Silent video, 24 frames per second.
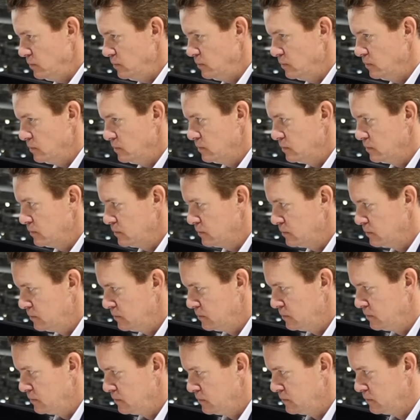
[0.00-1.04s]

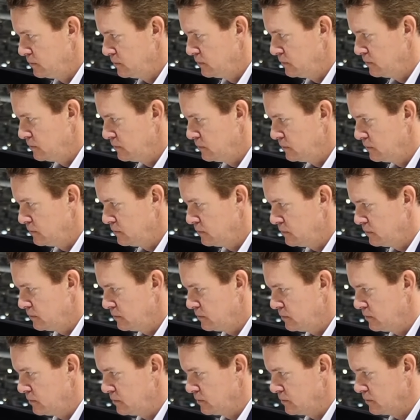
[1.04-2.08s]

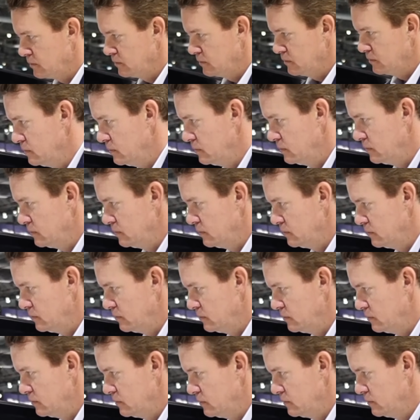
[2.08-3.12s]

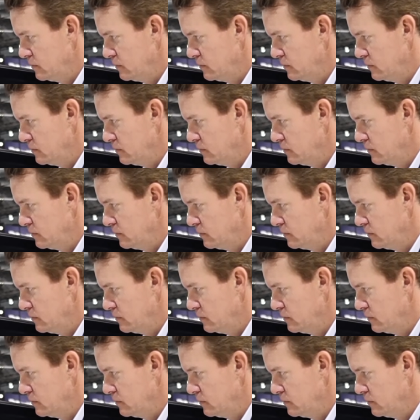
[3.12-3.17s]
The person shown says nothing.